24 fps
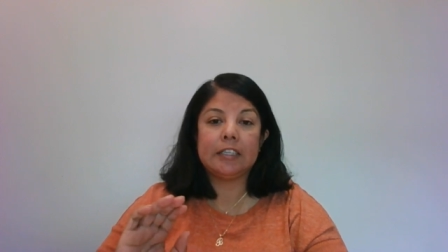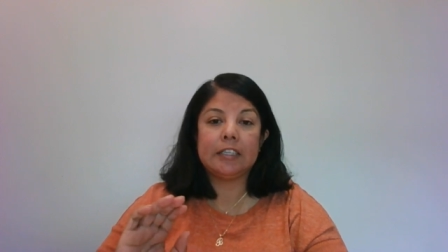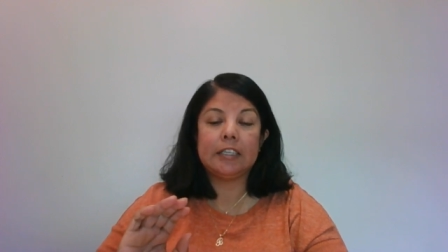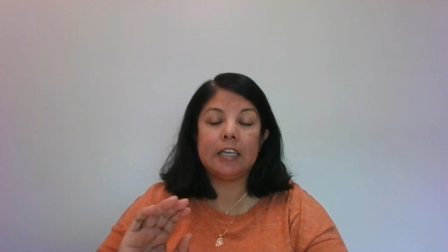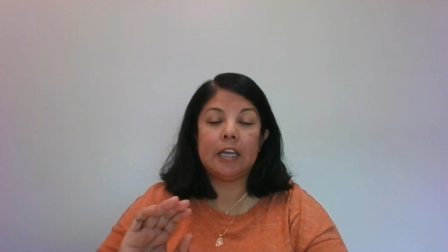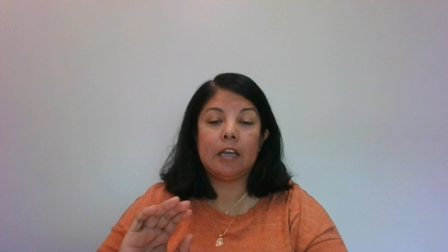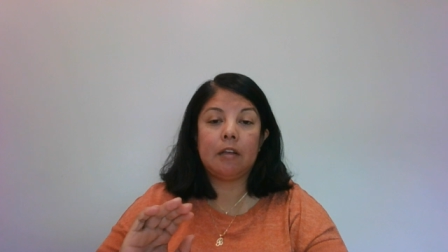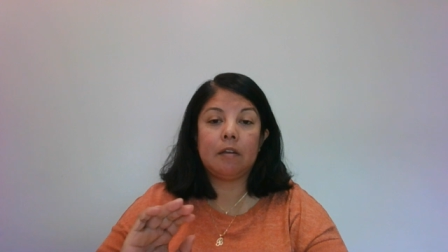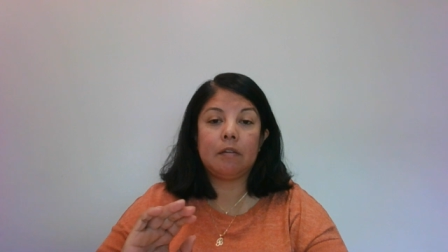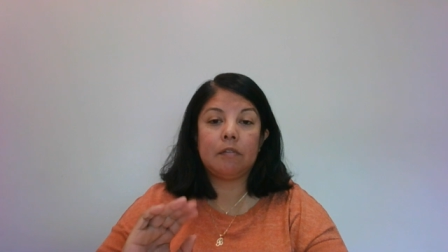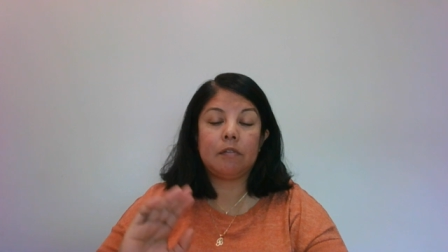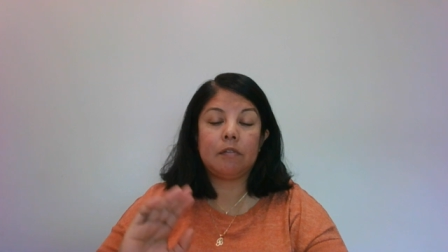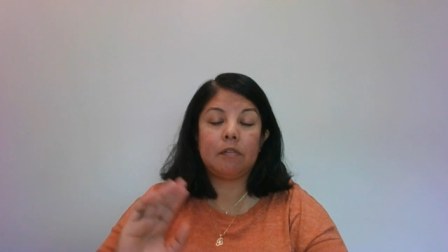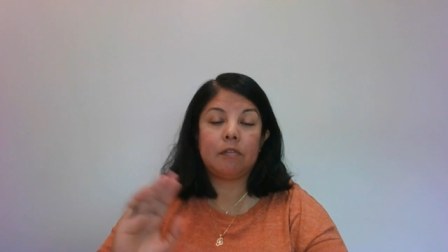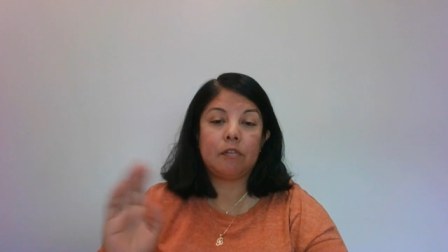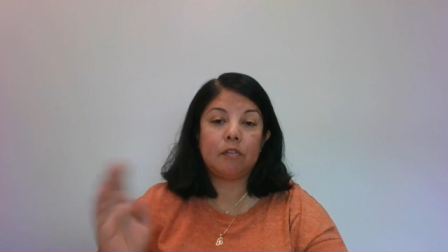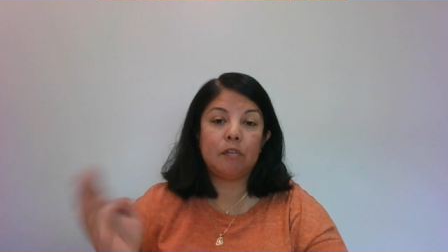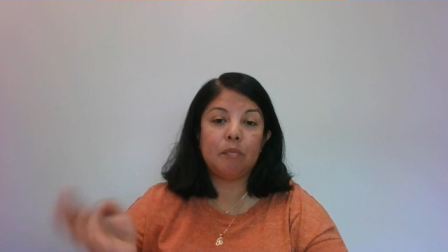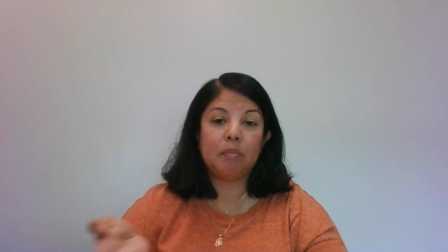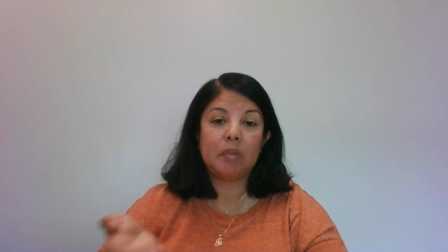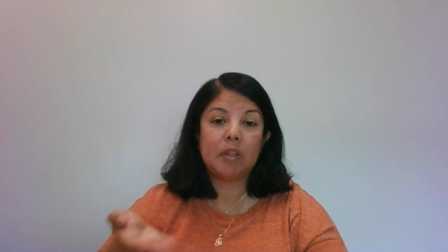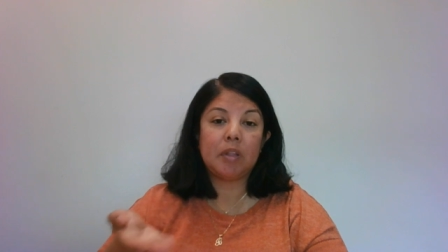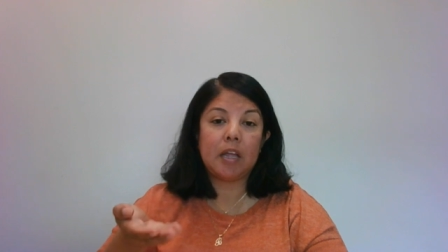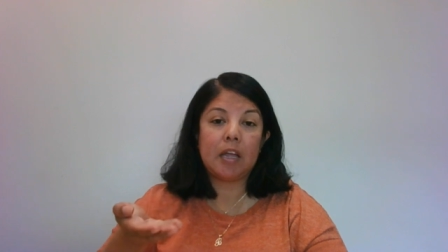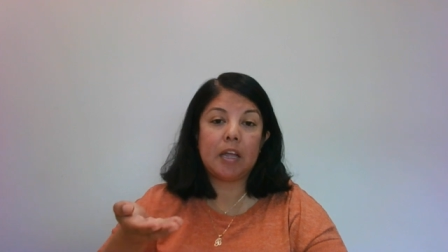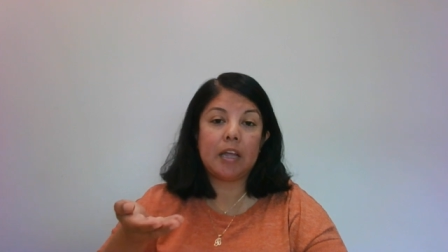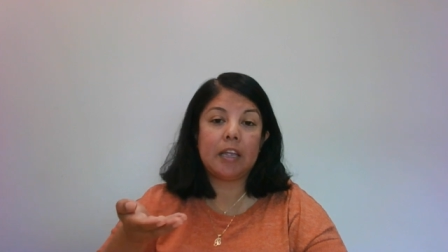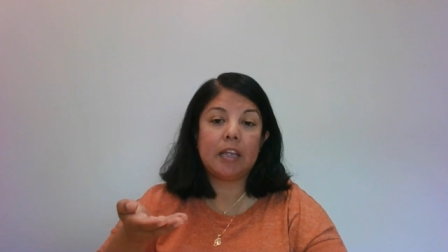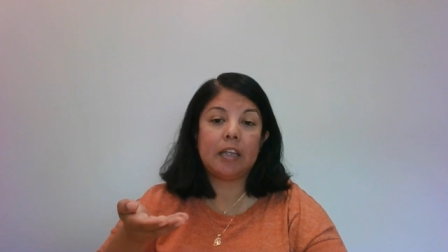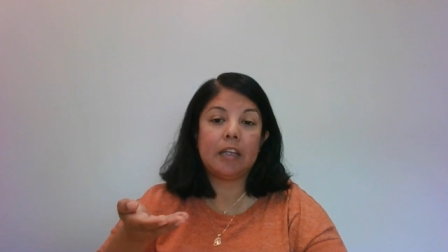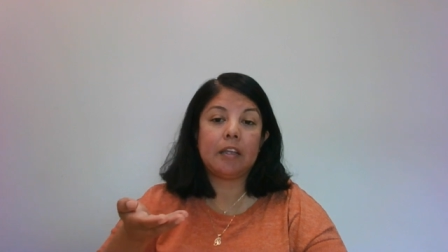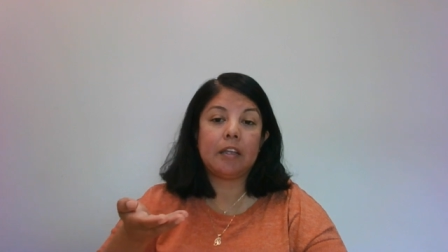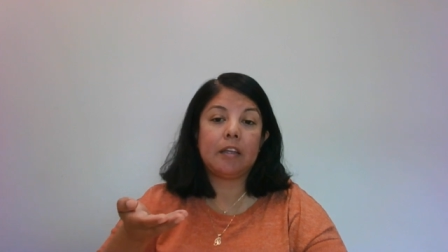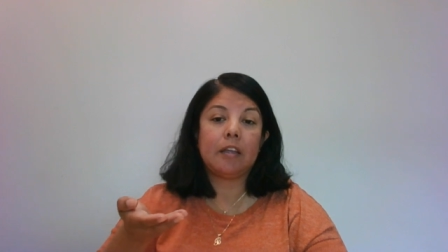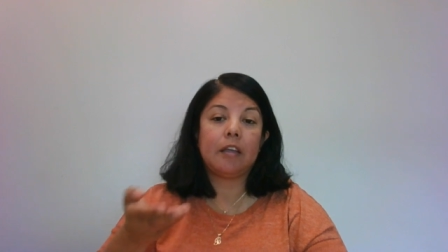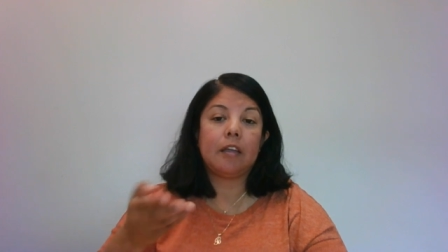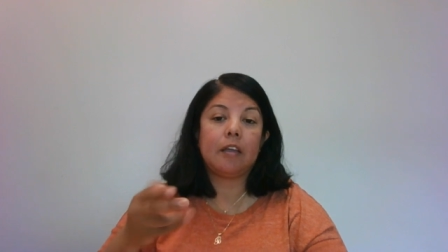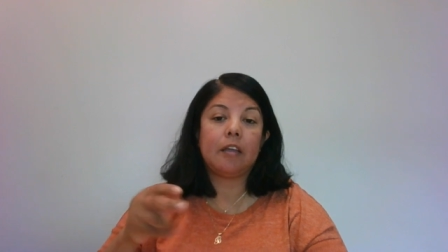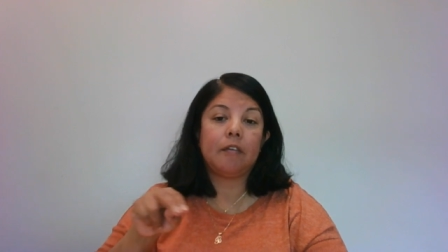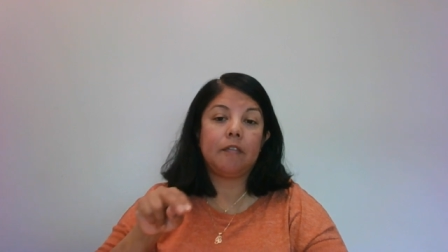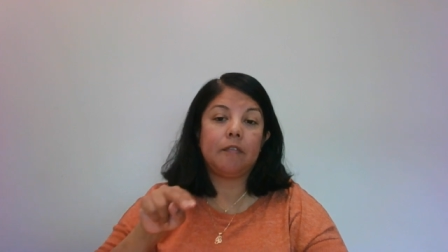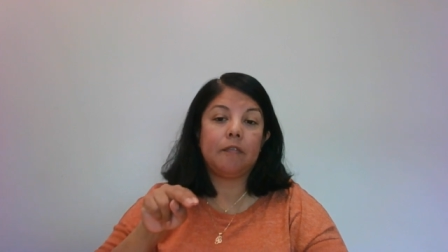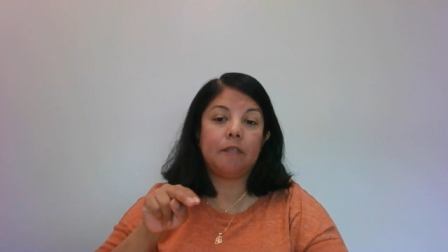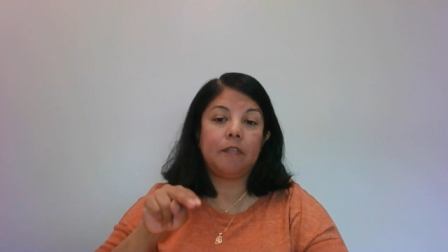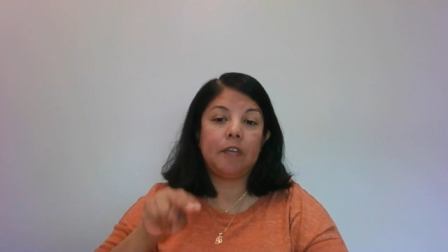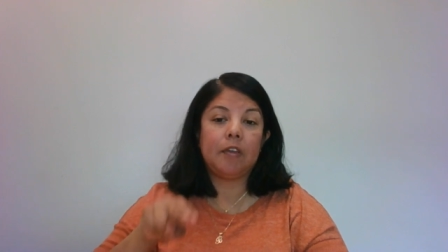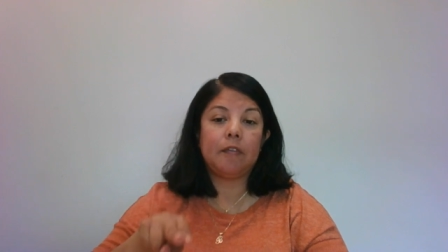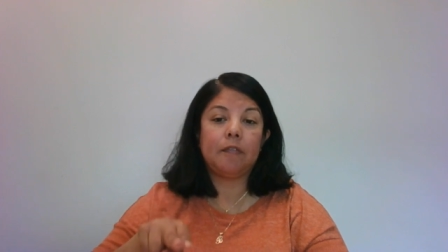down supine,
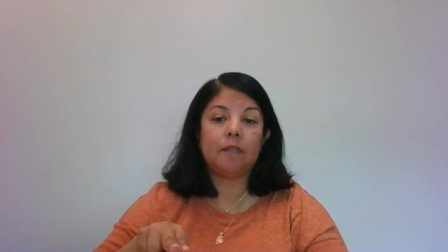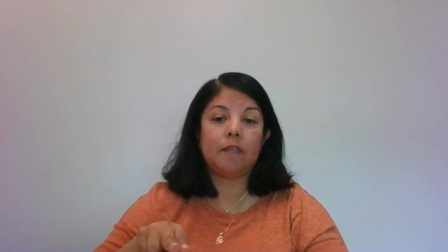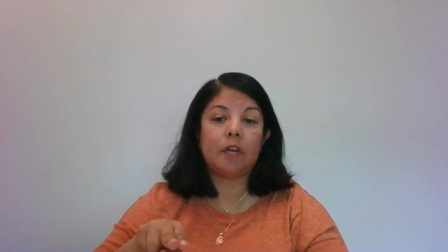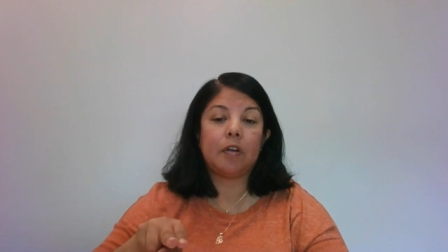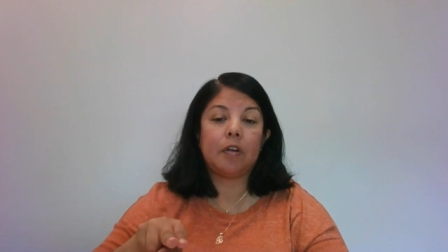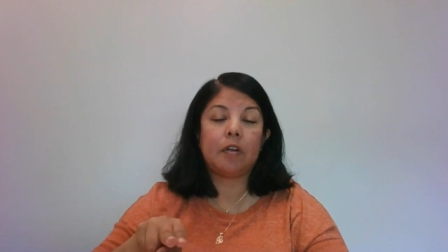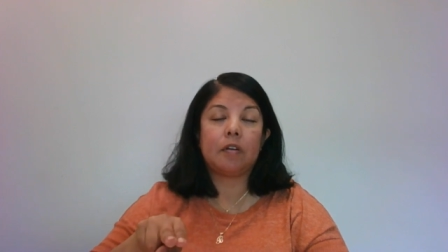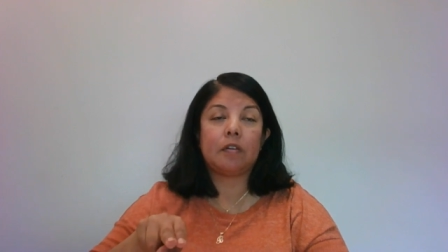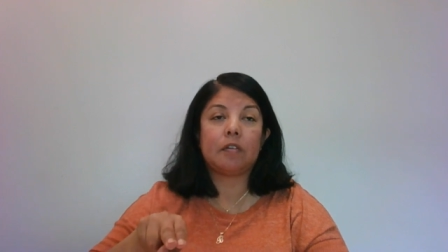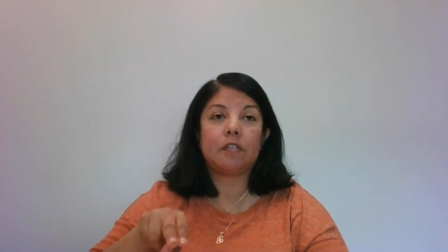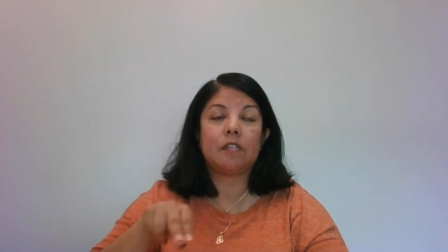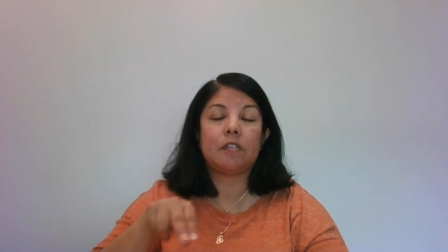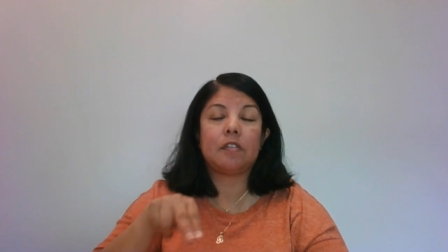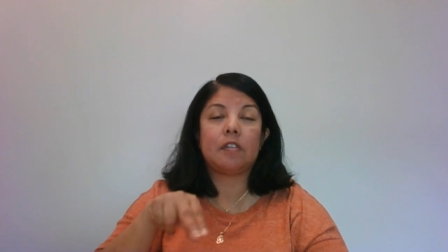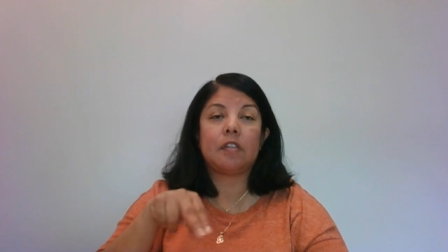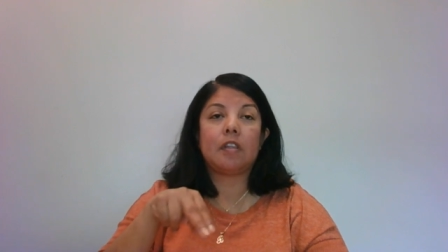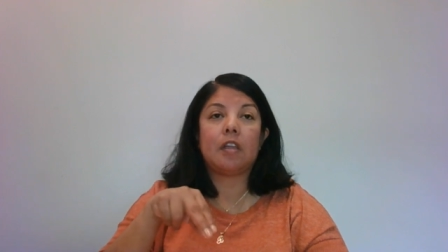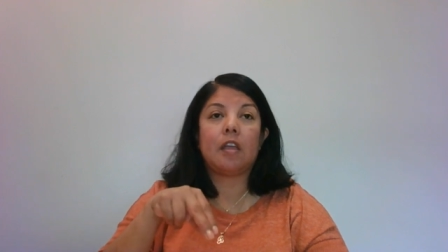feet first,